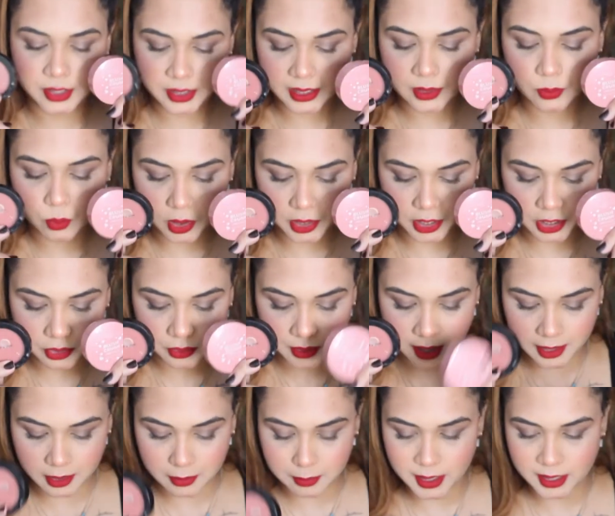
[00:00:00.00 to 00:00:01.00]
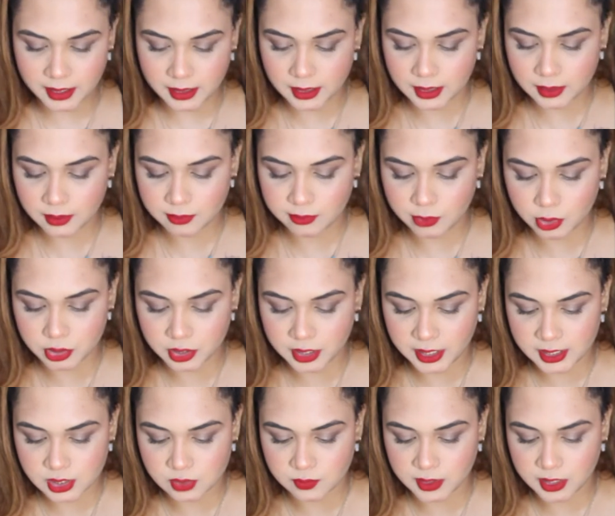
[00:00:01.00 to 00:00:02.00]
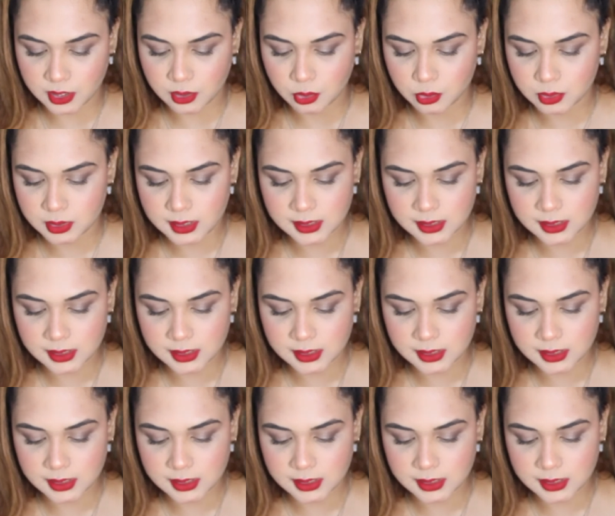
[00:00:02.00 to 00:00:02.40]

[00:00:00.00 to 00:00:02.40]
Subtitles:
really wanted to recommend for today's video.